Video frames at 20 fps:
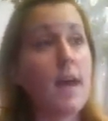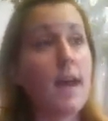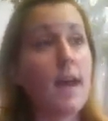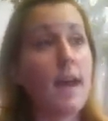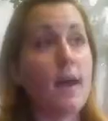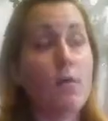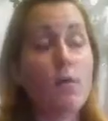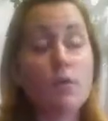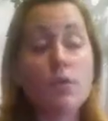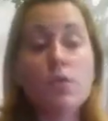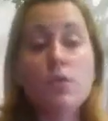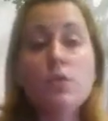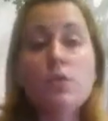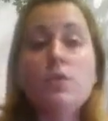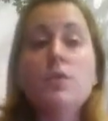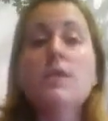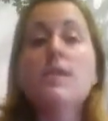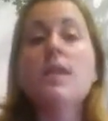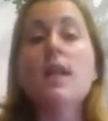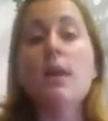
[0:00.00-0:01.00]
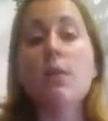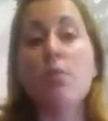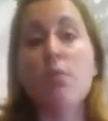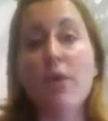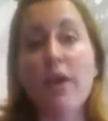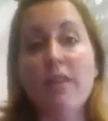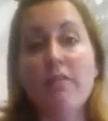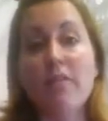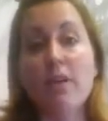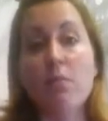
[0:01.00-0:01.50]
And I want you to
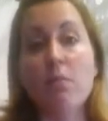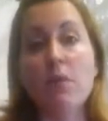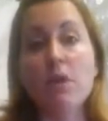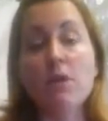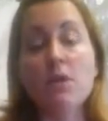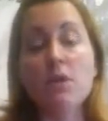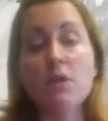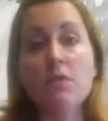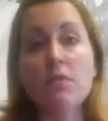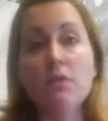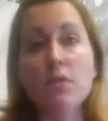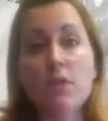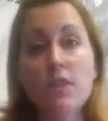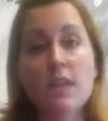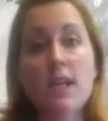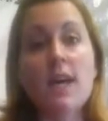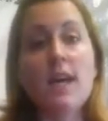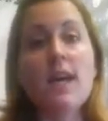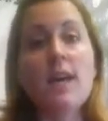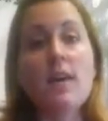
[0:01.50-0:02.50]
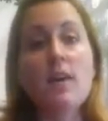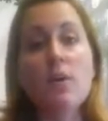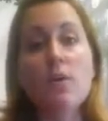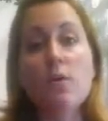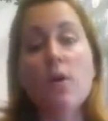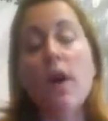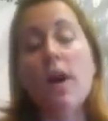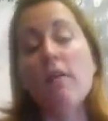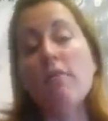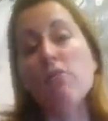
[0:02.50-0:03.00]
celebrate them, because the day
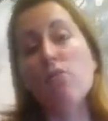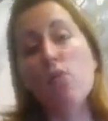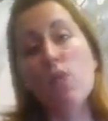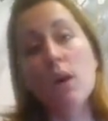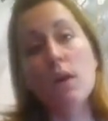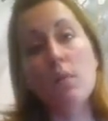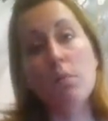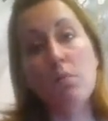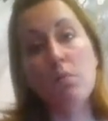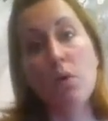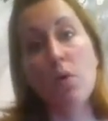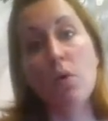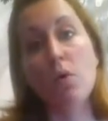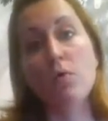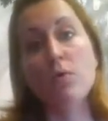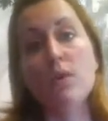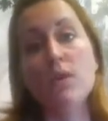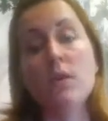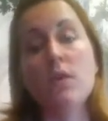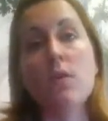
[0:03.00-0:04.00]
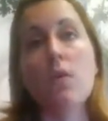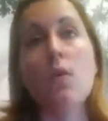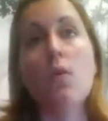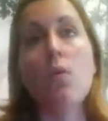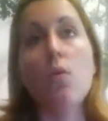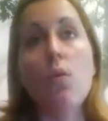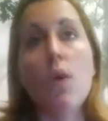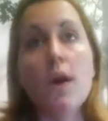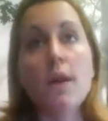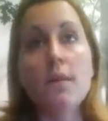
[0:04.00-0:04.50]
you have one post
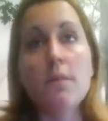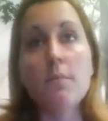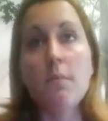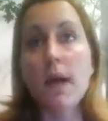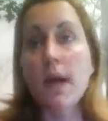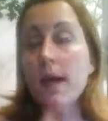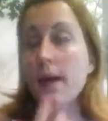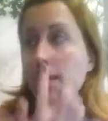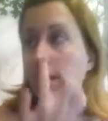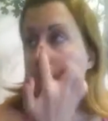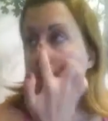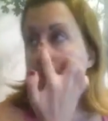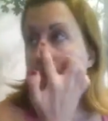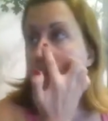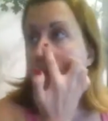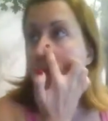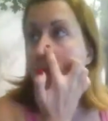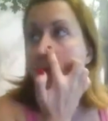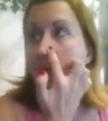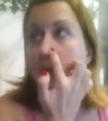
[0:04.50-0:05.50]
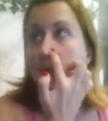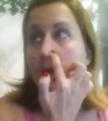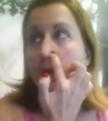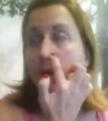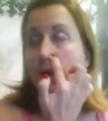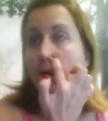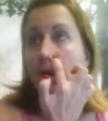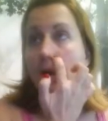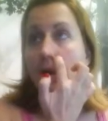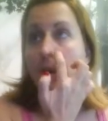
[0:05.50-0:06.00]
or one mail
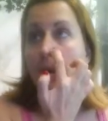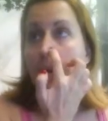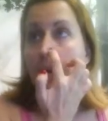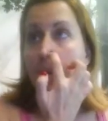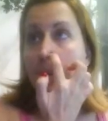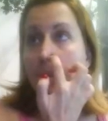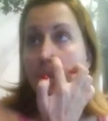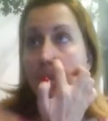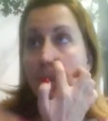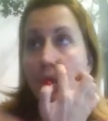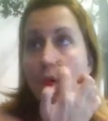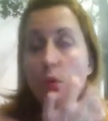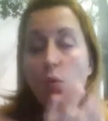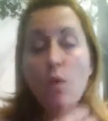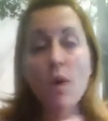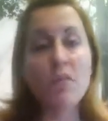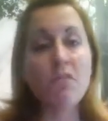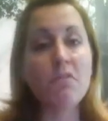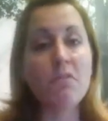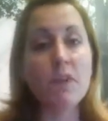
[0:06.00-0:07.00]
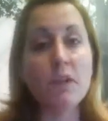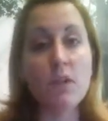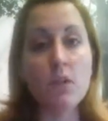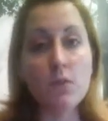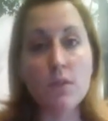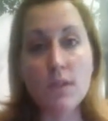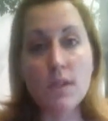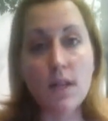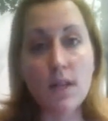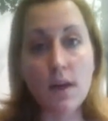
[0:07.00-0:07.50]
or one thing
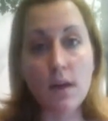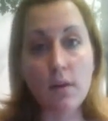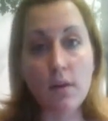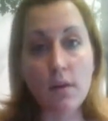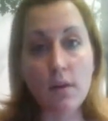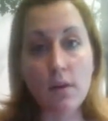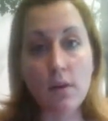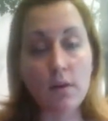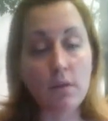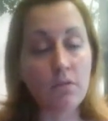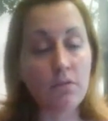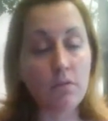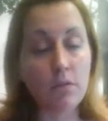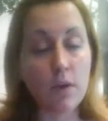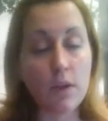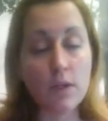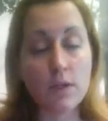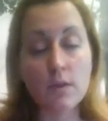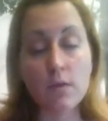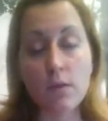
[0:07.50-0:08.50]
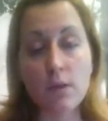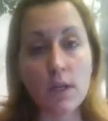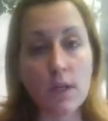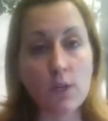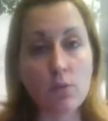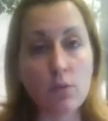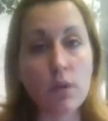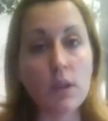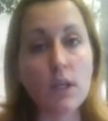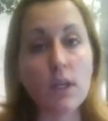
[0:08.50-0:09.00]
you say at a conference or a
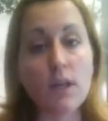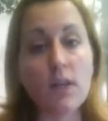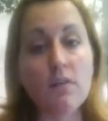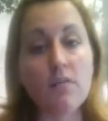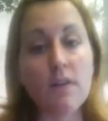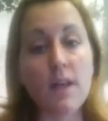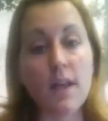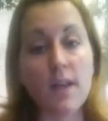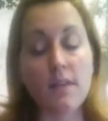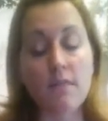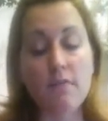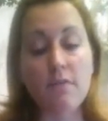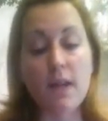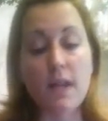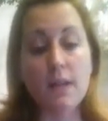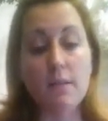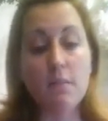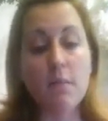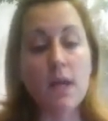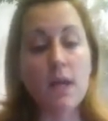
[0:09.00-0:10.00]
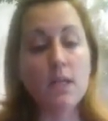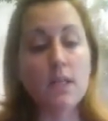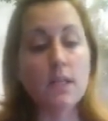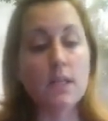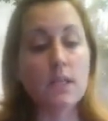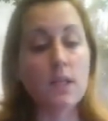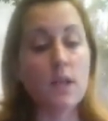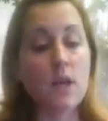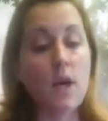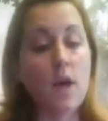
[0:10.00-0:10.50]
networking event that
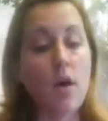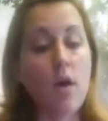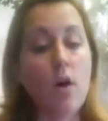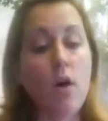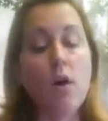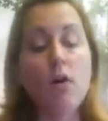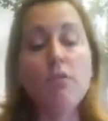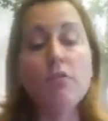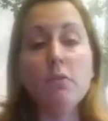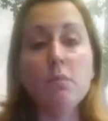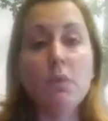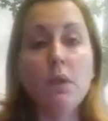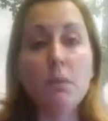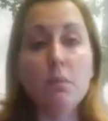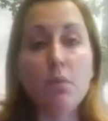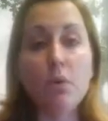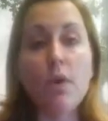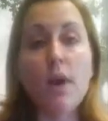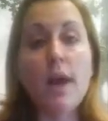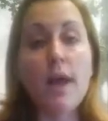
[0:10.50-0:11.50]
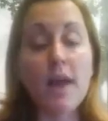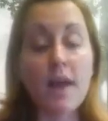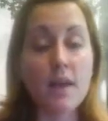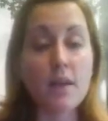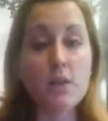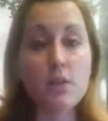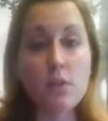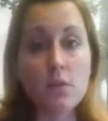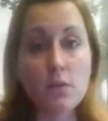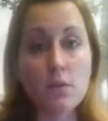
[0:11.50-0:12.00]
makes other people
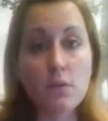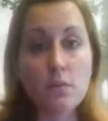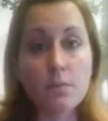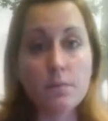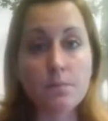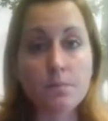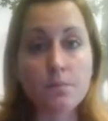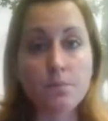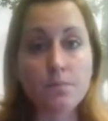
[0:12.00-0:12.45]
hate you,